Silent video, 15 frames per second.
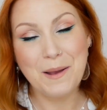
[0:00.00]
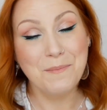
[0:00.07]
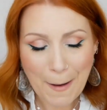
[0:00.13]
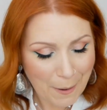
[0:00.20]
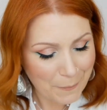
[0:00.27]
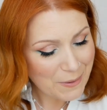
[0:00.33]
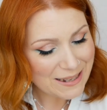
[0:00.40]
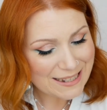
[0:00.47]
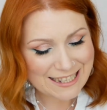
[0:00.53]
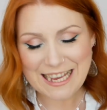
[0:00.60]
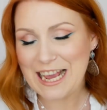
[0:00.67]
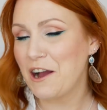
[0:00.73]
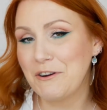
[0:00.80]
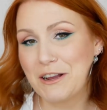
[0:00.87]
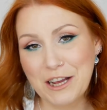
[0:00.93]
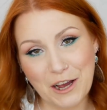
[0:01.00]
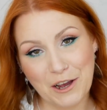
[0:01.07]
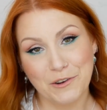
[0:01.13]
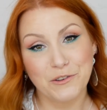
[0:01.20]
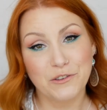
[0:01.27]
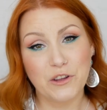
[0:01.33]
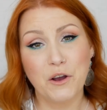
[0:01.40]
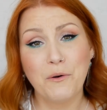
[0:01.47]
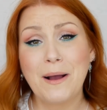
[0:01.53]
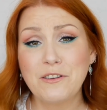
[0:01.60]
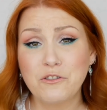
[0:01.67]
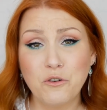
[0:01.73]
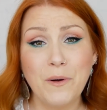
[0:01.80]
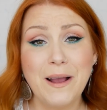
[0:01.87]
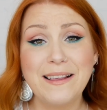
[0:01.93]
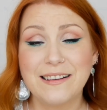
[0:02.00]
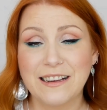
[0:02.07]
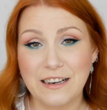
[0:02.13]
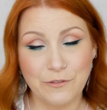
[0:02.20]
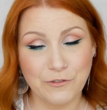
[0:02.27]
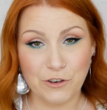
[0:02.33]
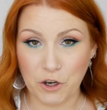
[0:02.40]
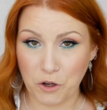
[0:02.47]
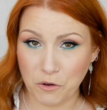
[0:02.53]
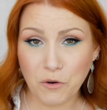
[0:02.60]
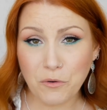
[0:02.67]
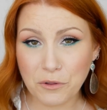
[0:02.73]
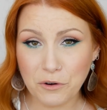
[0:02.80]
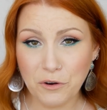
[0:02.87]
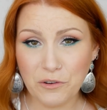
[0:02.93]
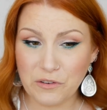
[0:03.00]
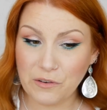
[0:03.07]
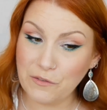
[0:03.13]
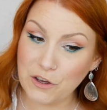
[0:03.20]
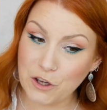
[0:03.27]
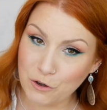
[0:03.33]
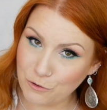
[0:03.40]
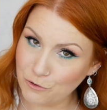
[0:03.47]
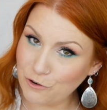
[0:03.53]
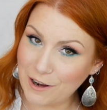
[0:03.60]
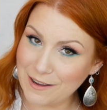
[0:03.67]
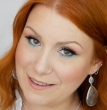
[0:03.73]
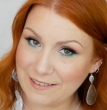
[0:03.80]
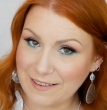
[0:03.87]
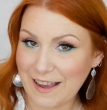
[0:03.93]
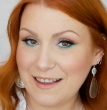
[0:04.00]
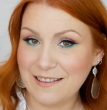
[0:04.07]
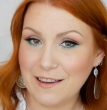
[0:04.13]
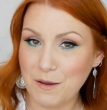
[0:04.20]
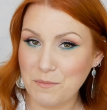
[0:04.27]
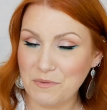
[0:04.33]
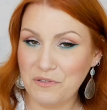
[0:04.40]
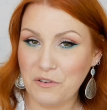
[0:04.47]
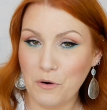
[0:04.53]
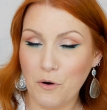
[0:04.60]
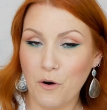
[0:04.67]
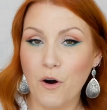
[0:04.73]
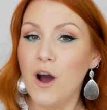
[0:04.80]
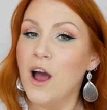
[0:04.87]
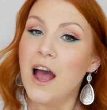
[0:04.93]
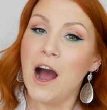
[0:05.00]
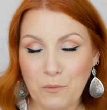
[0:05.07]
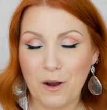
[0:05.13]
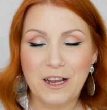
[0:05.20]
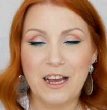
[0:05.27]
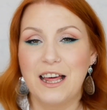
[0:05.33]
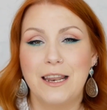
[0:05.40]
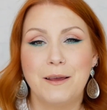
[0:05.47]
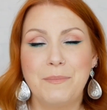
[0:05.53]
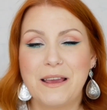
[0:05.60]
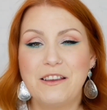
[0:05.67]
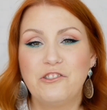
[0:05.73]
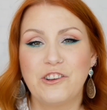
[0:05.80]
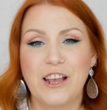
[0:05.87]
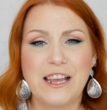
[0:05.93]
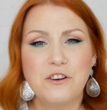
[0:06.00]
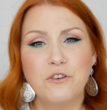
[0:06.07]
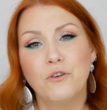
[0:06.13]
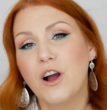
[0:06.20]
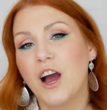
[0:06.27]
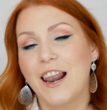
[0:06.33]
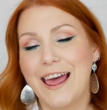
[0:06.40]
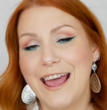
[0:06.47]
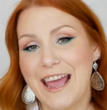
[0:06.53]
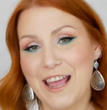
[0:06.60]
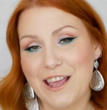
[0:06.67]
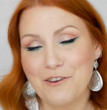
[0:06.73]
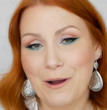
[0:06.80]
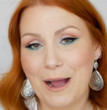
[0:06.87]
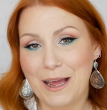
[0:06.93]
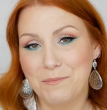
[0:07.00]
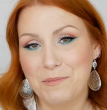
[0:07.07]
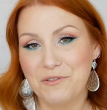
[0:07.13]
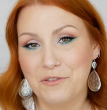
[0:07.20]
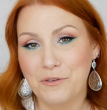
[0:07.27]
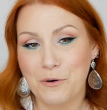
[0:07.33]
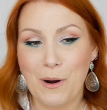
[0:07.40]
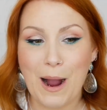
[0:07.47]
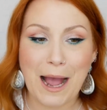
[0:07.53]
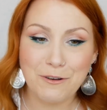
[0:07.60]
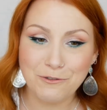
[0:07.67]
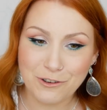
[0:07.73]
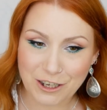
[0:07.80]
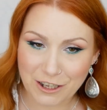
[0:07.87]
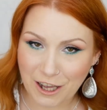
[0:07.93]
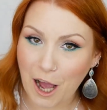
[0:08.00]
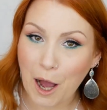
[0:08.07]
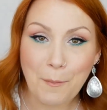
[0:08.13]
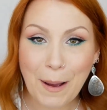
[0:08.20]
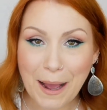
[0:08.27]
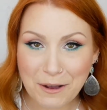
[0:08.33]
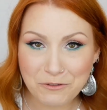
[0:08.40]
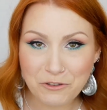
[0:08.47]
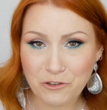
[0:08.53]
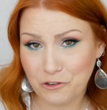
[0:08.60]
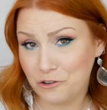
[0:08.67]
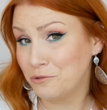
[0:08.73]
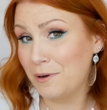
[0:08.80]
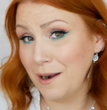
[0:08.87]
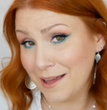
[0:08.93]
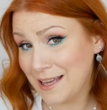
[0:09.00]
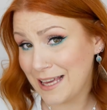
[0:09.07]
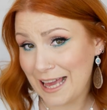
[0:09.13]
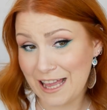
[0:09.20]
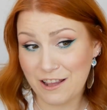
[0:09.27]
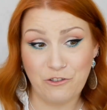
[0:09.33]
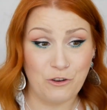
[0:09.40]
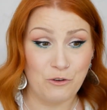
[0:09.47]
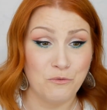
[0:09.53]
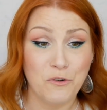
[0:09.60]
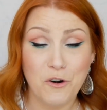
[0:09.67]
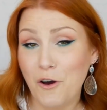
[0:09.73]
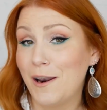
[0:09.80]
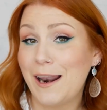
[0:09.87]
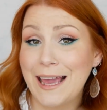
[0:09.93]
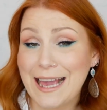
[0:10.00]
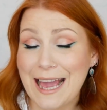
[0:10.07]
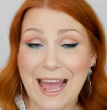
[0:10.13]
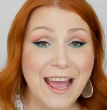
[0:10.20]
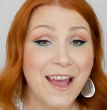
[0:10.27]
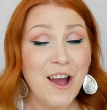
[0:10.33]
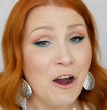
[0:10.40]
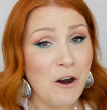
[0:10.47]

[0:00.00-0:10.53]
But we'll see how it goes. So as always, I'd love to know your thoughts. Have you tried this hair dye before? What colour base shade or colour hair you had before? How did it come out? Do you like it? Do you not like it?